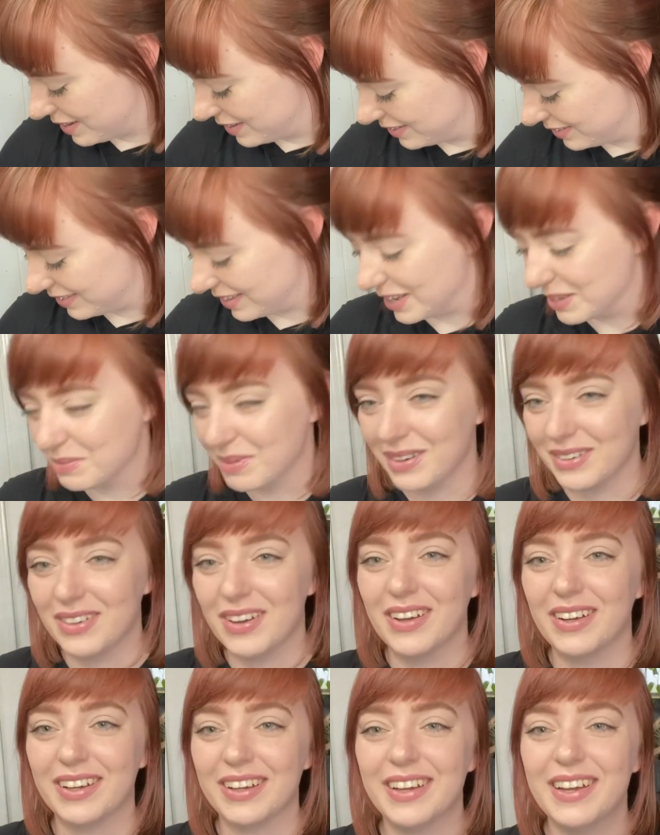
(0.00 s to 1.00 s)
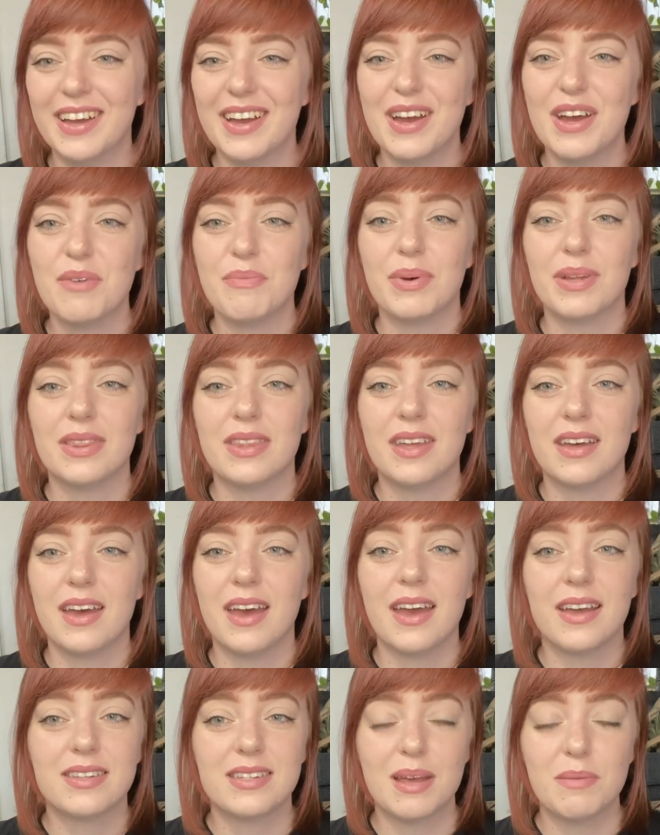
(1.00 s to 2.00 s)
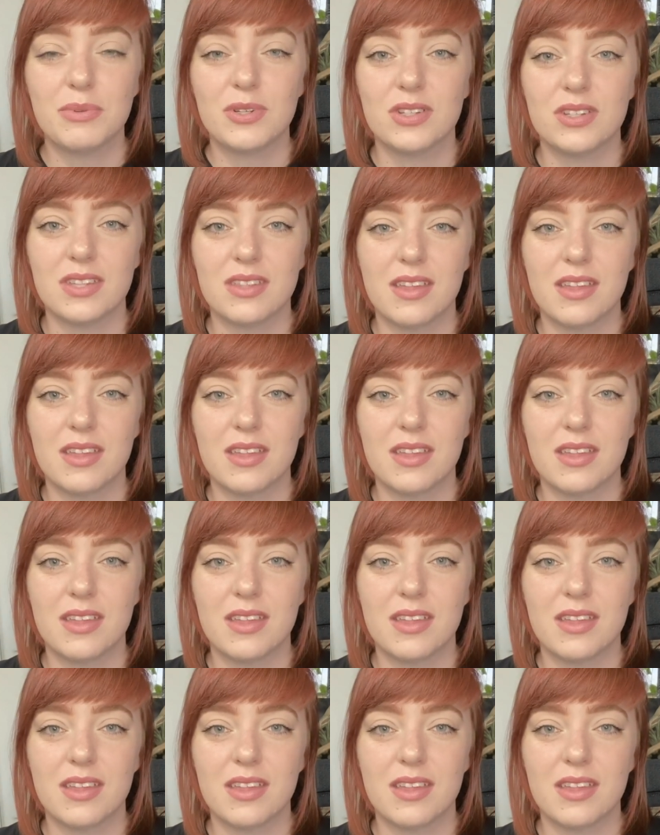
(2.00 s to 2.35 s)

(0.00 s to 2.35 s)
That's my dog. But the exception to